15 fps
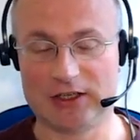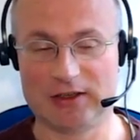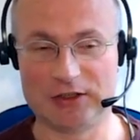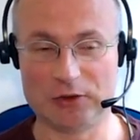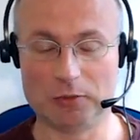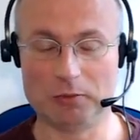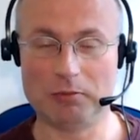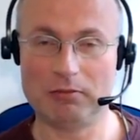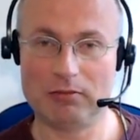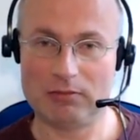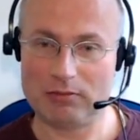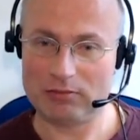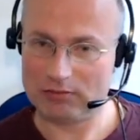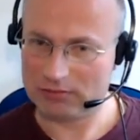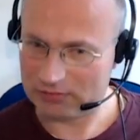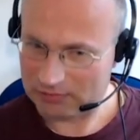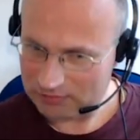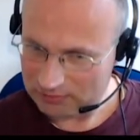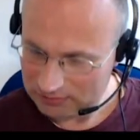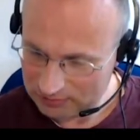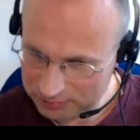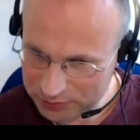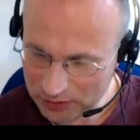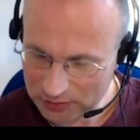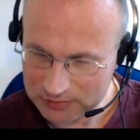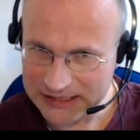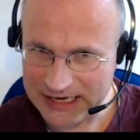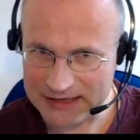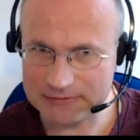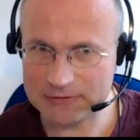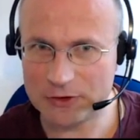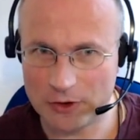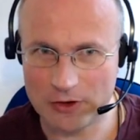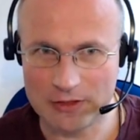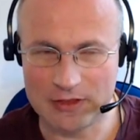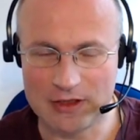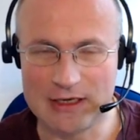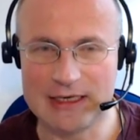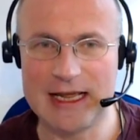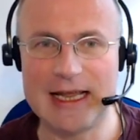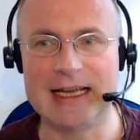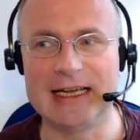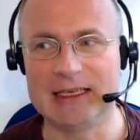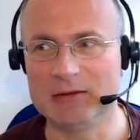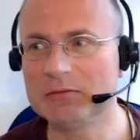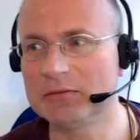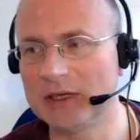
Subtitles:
You probably haven't heard the name,